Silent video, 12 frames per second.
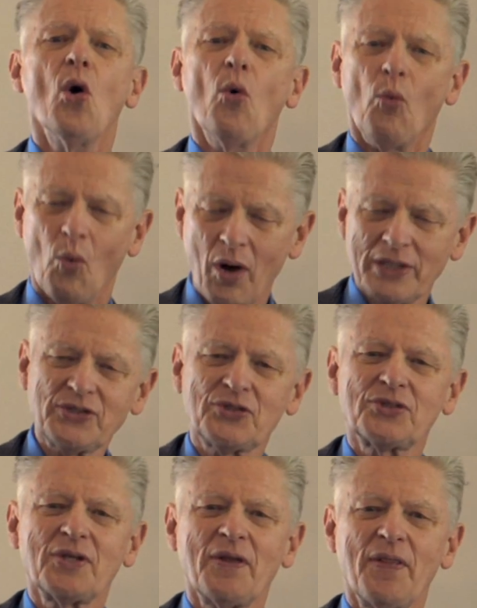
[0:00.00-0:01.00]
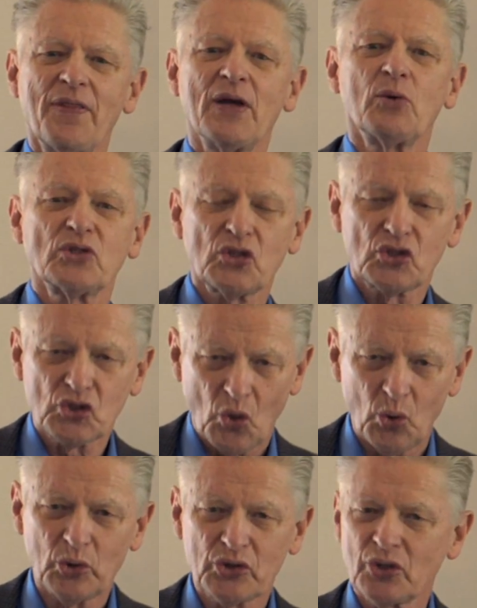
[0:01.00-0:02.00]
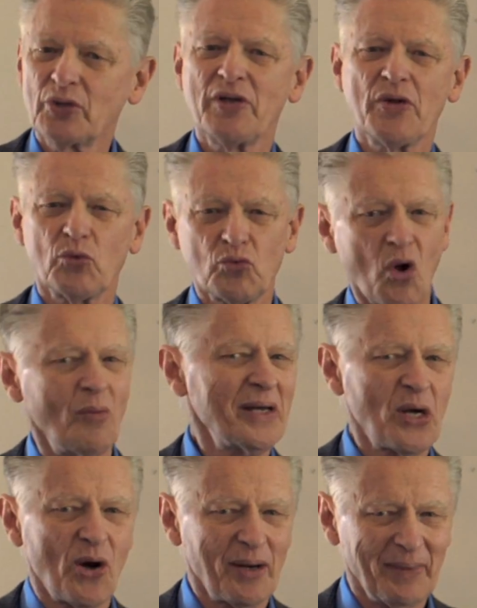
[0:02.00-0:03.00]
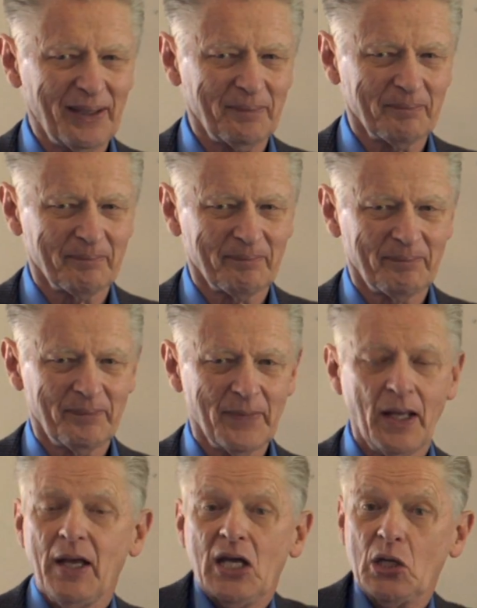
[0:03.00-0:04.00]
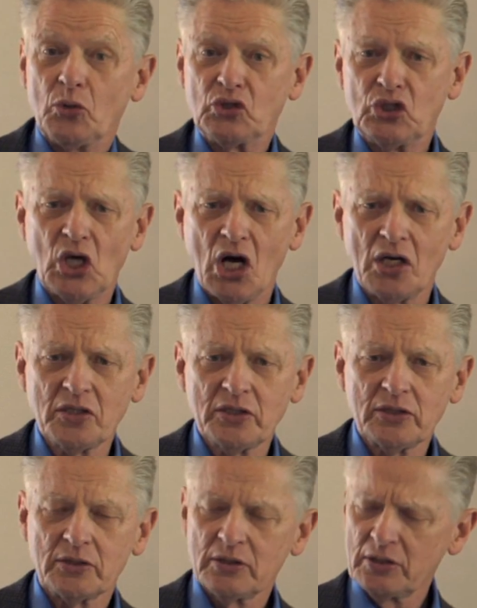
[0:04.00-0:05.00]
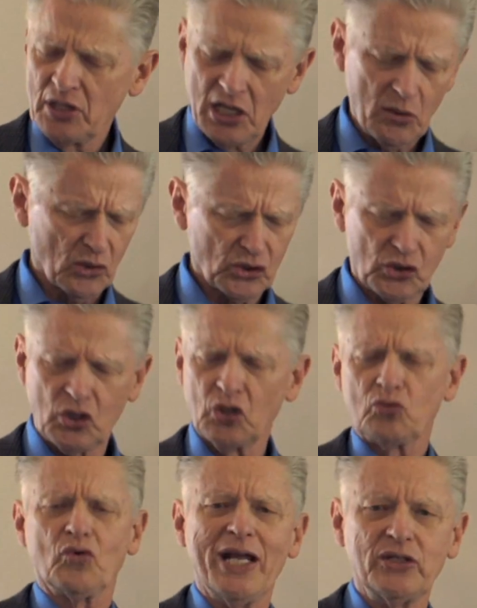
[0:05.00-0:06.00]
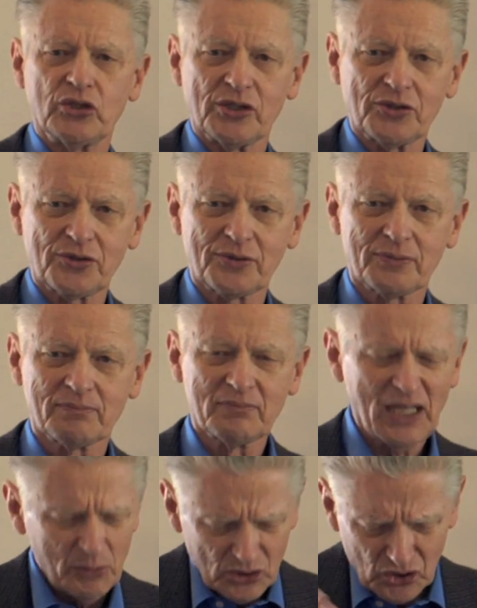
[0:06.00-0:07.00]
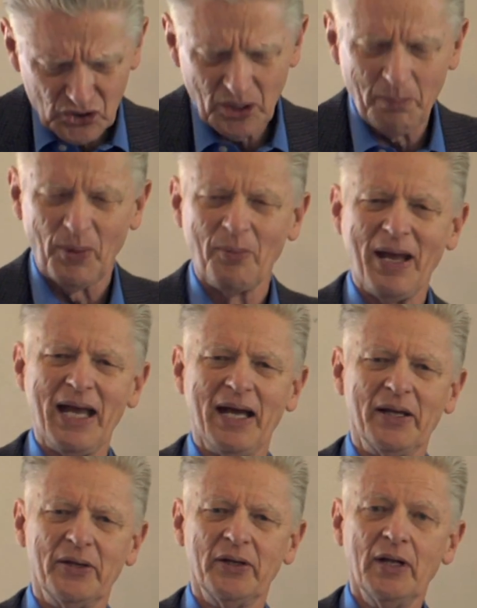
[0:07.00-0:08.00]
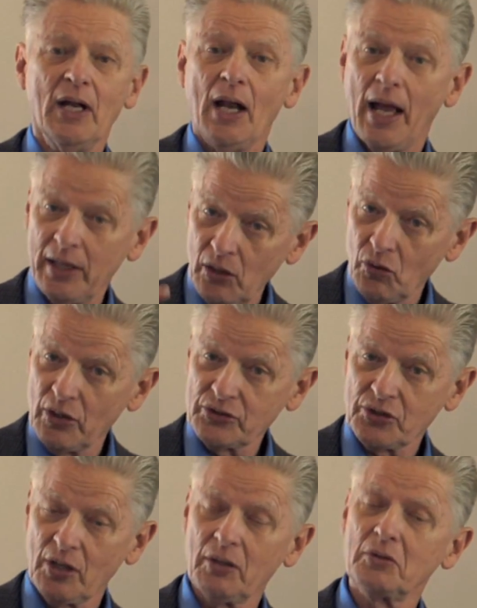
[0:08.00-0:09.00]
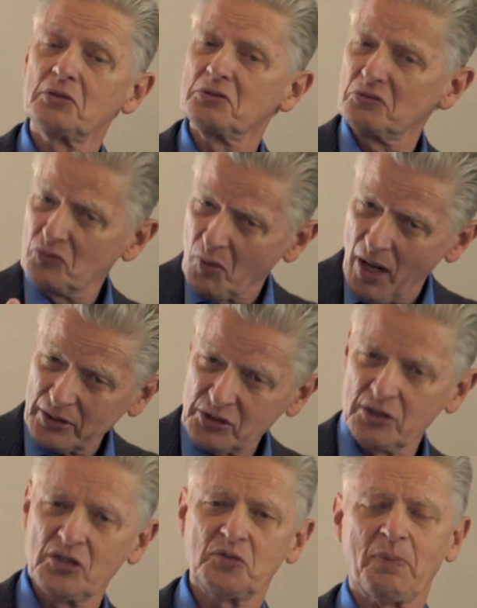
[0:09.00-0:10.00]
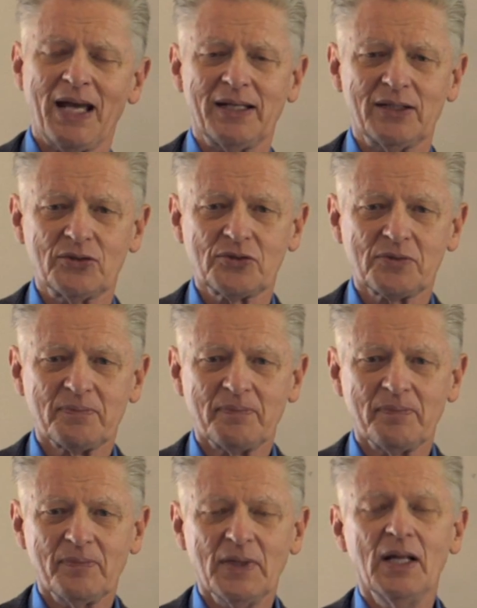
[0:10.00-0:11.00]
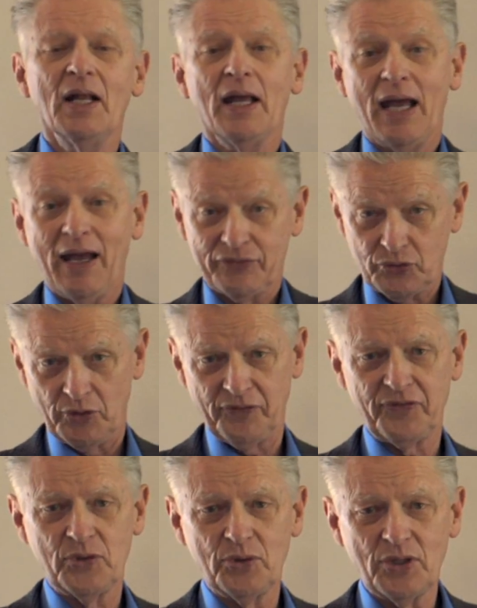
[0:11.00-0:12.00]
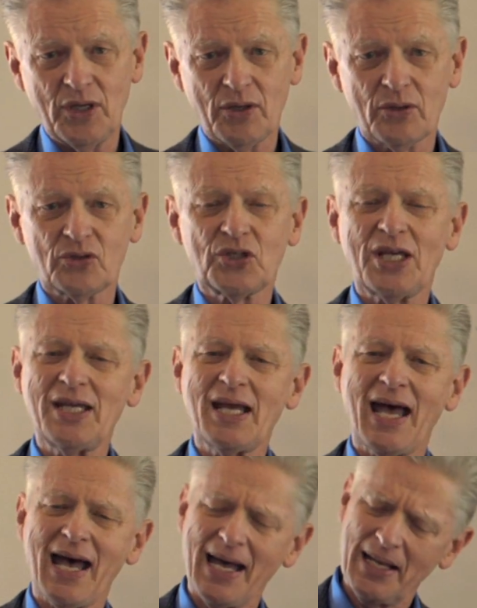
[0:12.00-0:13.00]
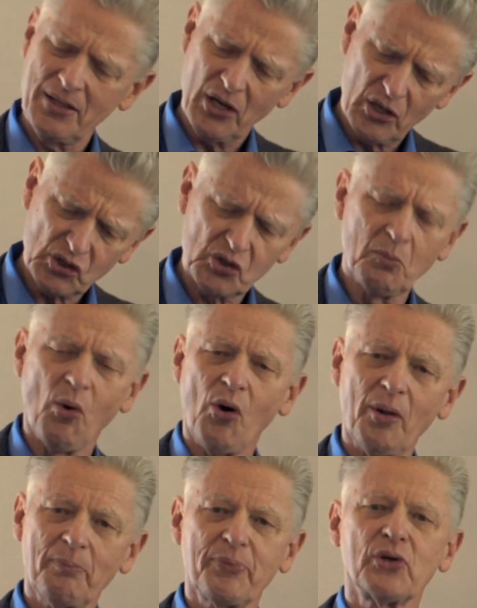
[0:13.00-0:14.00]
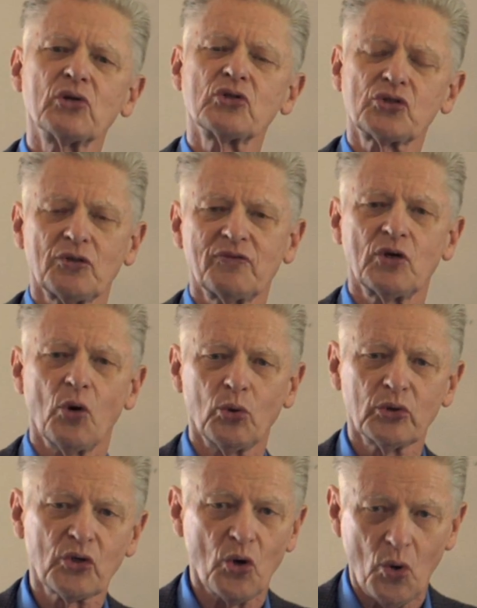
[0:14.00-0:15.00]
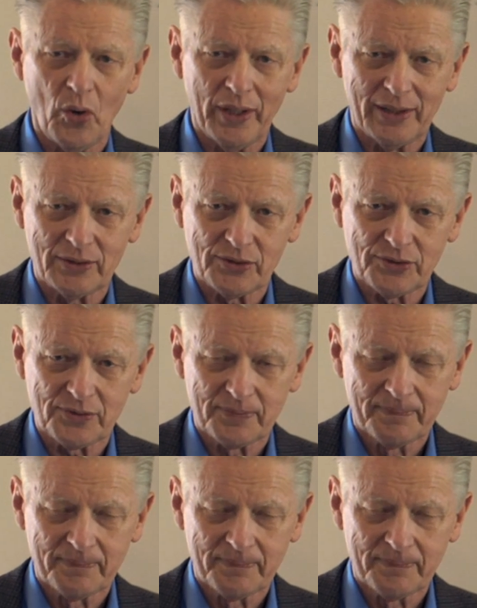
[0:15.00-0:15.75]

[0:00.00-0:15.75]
Once there was a soldier in the Roman army. He was young, he was courageous, he was a simple man, and he also watched his pennies. After a few years, he had a small purse of gold coins.